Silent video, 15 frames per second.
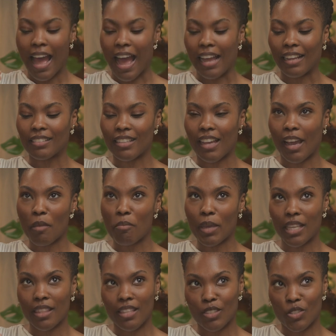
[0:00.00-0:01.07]
And I
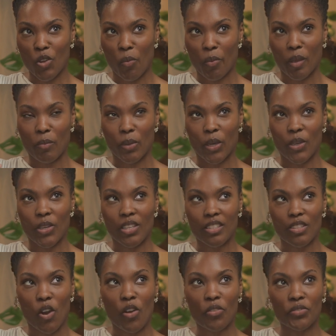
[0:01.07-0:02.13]
picked this topic
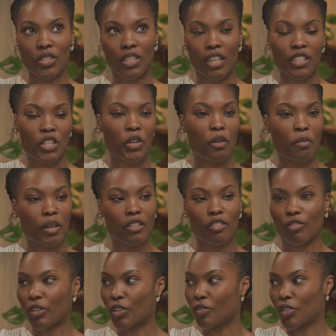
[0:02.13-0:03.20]
because often, I don't know about the
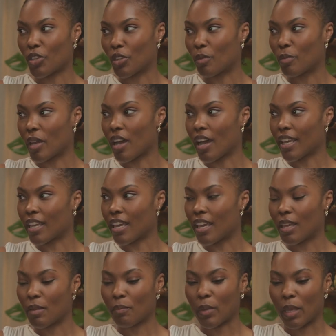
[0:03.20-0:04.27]
three of you, but I
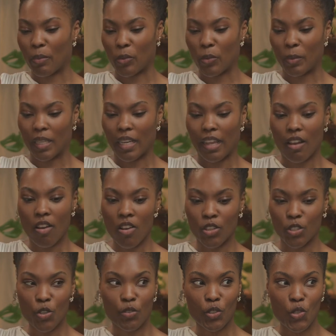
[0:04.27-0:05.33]
get people be like, oh,
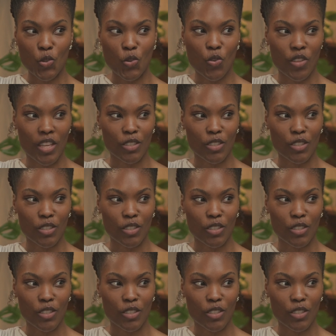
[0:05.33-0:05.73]
you're on tour.